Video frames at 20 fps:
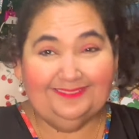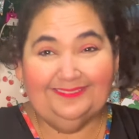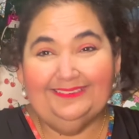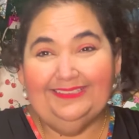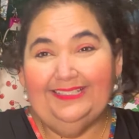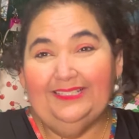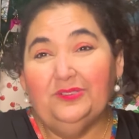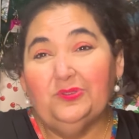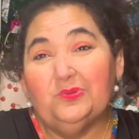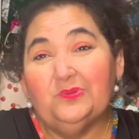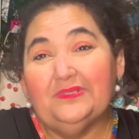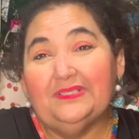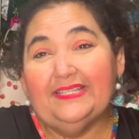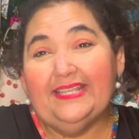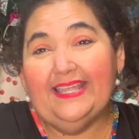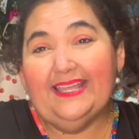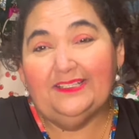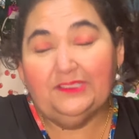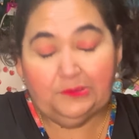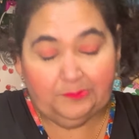I don't really
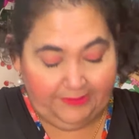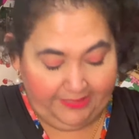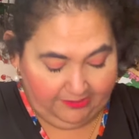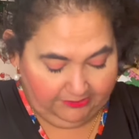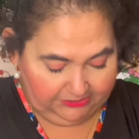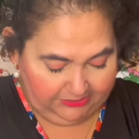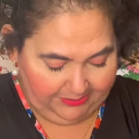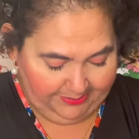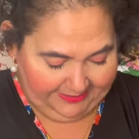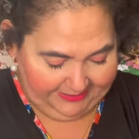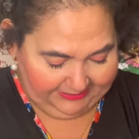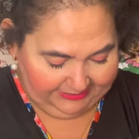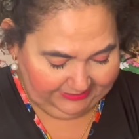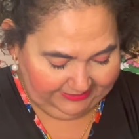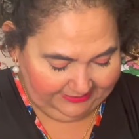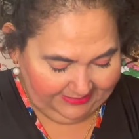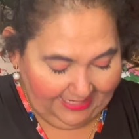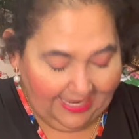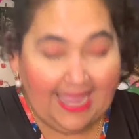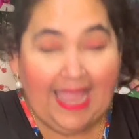hand them out too much.
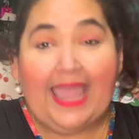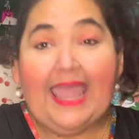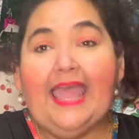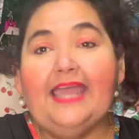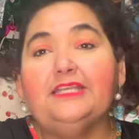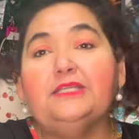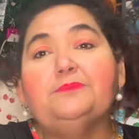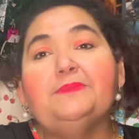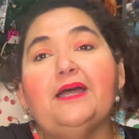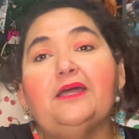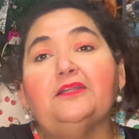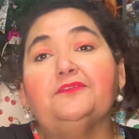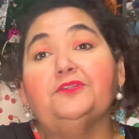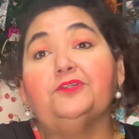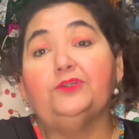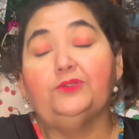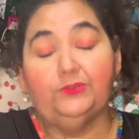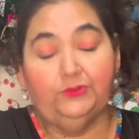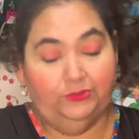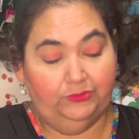I hand them out on the
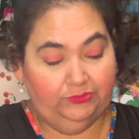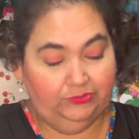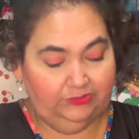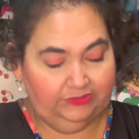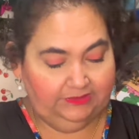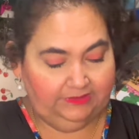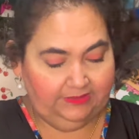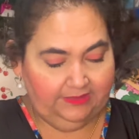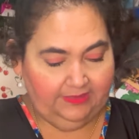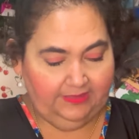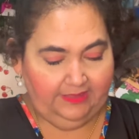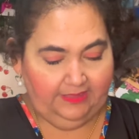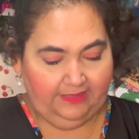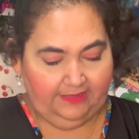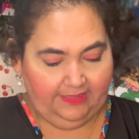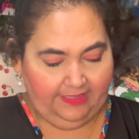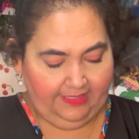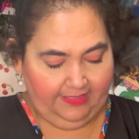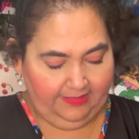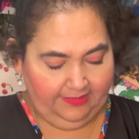cruise,
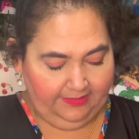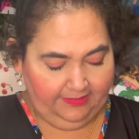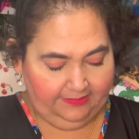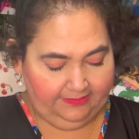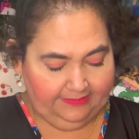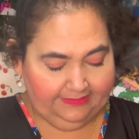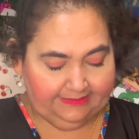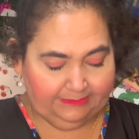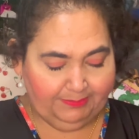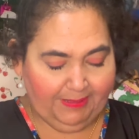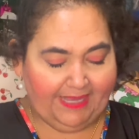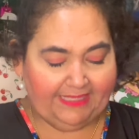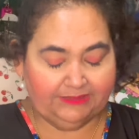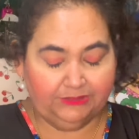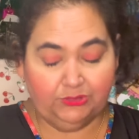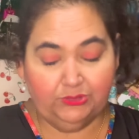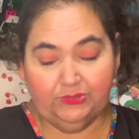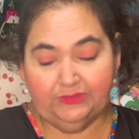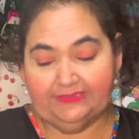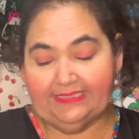and this past
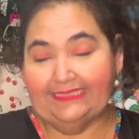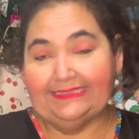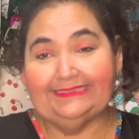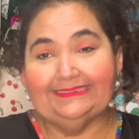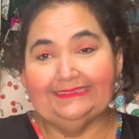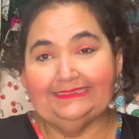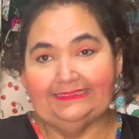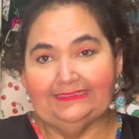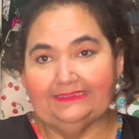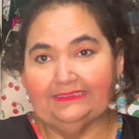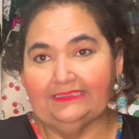cruise I didn't.